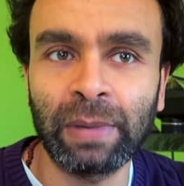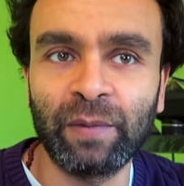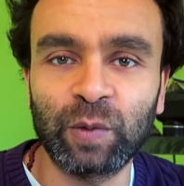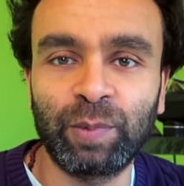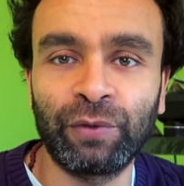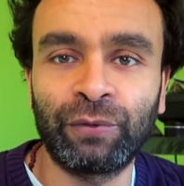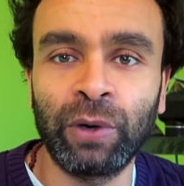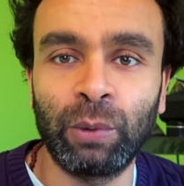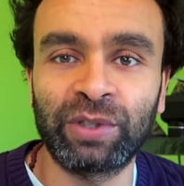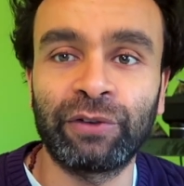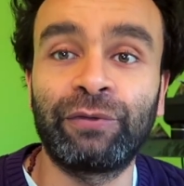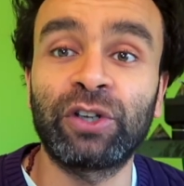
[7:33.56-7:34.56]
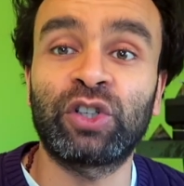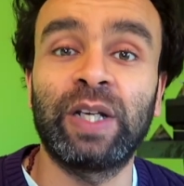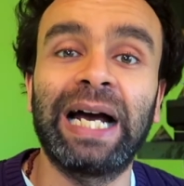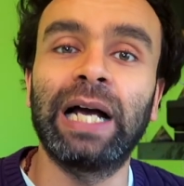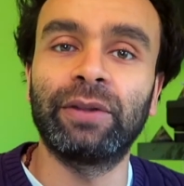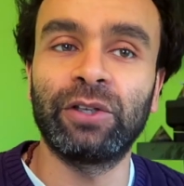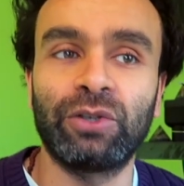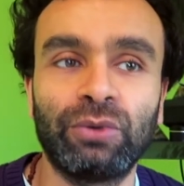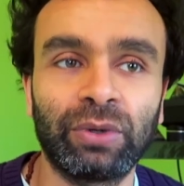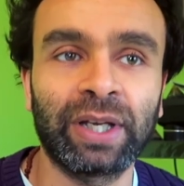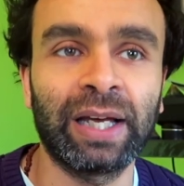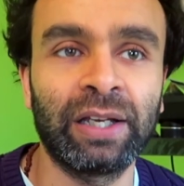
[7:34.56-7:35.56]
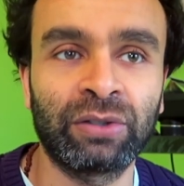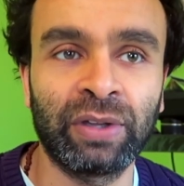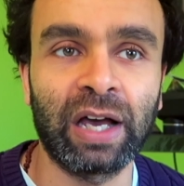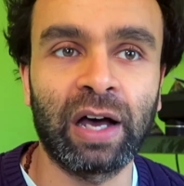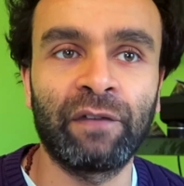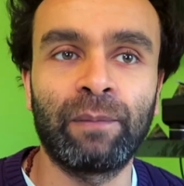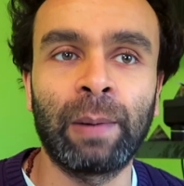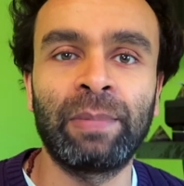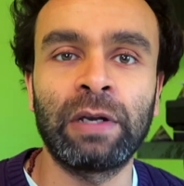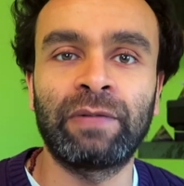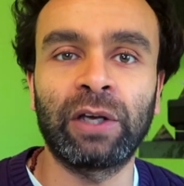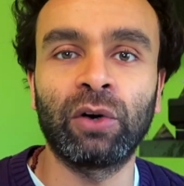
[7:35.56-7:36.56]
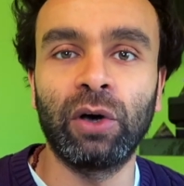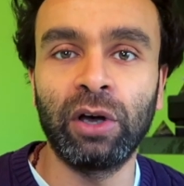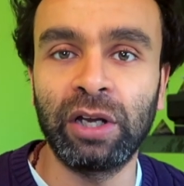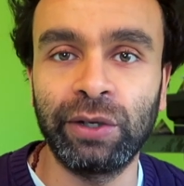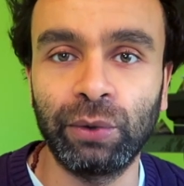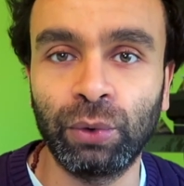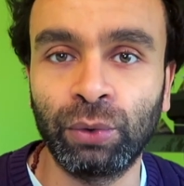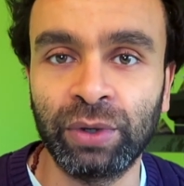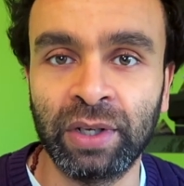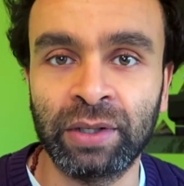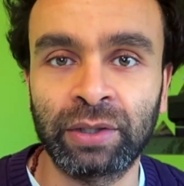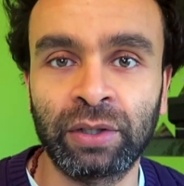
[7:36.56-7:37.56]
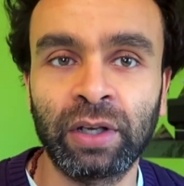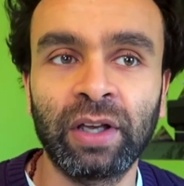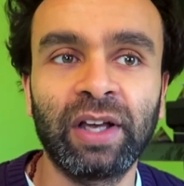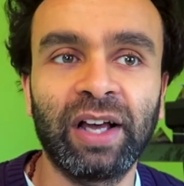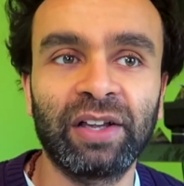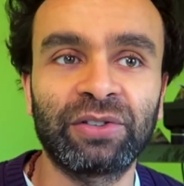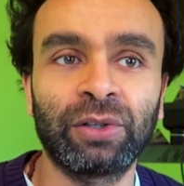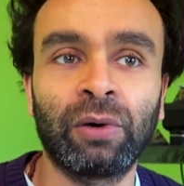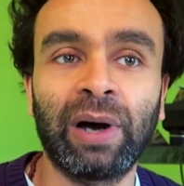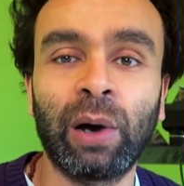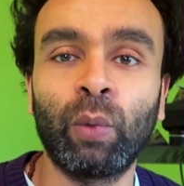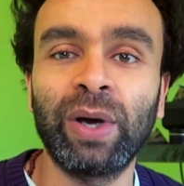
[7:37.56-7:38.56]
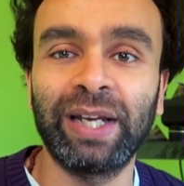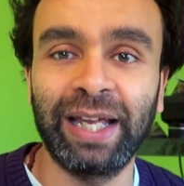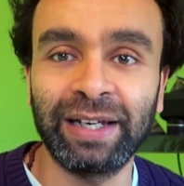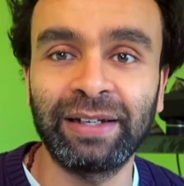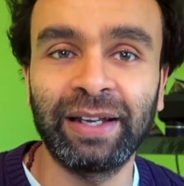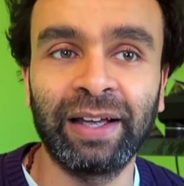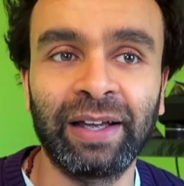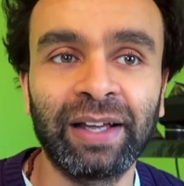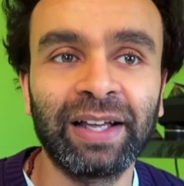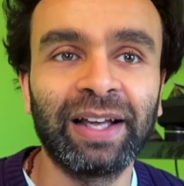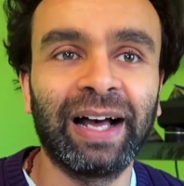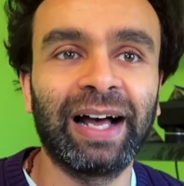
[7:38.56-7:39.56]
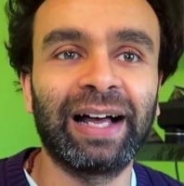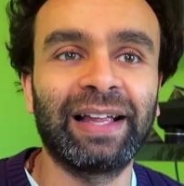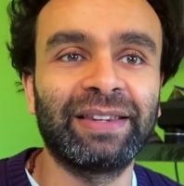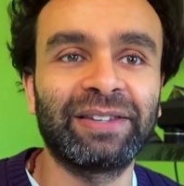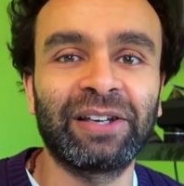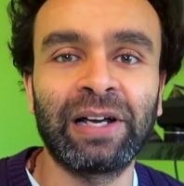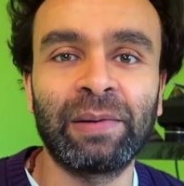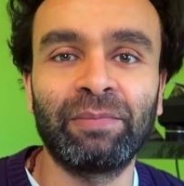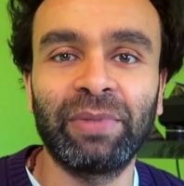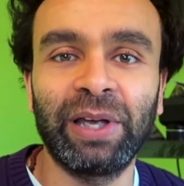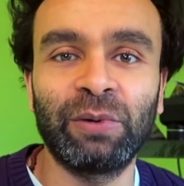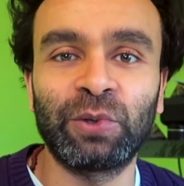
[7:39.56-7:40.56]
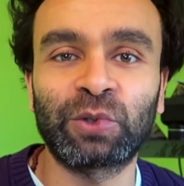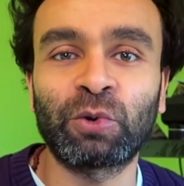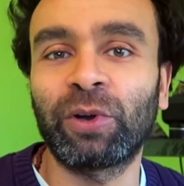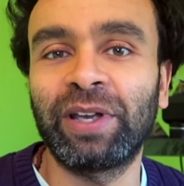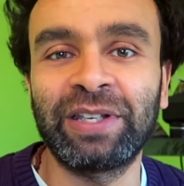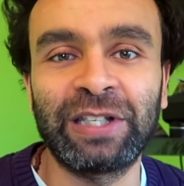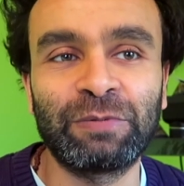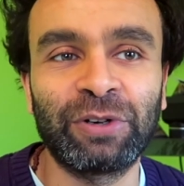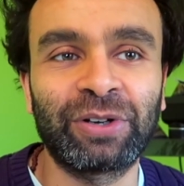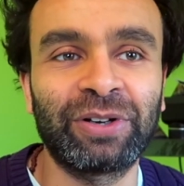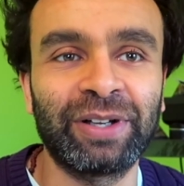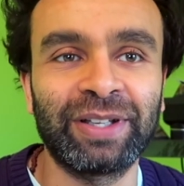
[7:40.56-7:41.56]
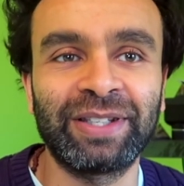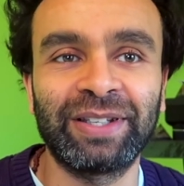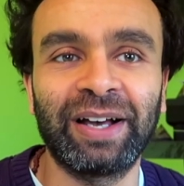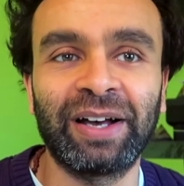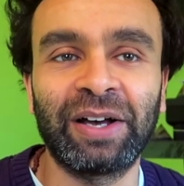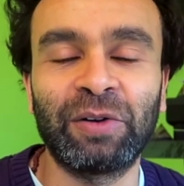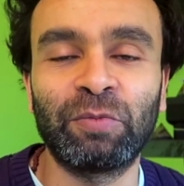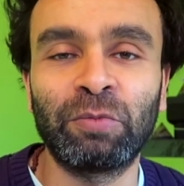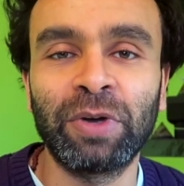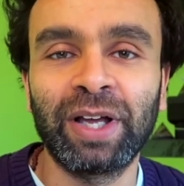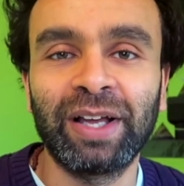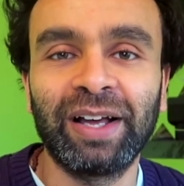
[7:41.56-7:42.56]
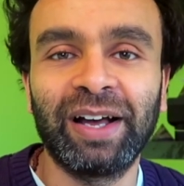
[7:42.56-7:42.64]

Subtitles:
months before it was officially out in the UK. So that I believe they got early orders. So I went in there, and it was crazy because I